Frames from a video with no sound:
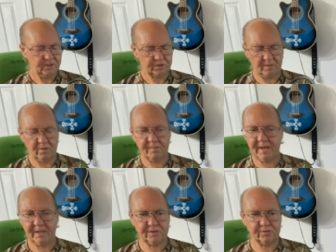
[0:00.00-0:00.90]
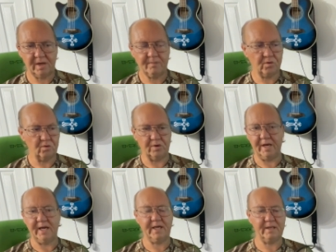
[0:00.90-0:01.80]
Dremel Band Dremel or
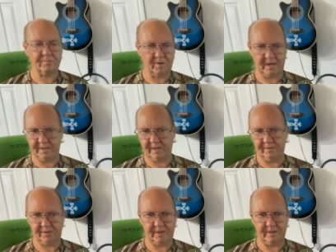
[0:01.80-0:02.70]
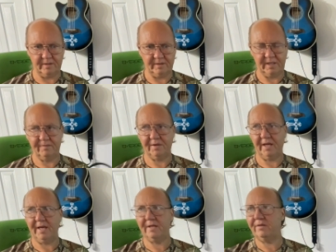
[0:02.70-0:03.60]
any brand out there, even
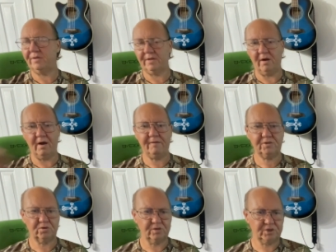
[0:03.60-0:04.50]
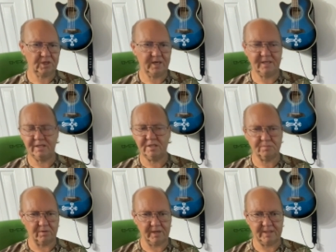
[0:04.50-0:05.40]
any of the offshore Chinese
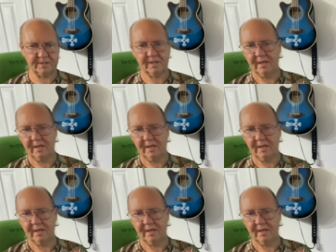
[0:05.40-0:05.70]
brands.